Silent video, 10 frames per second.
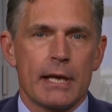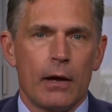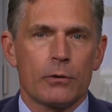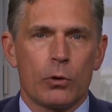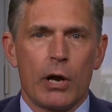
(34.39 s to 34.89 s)

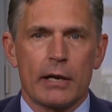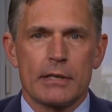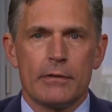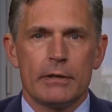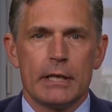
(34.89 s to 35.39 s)
outdoor
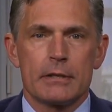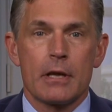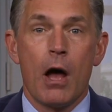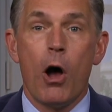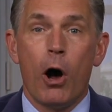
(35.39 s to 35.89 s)
activities
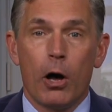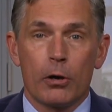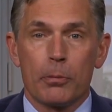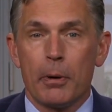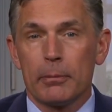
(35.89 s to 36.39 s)
on
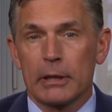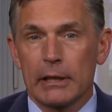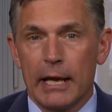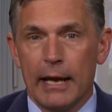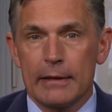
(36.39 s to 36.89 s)
our public
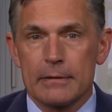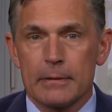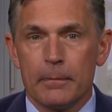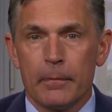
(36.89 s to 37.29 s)
lands.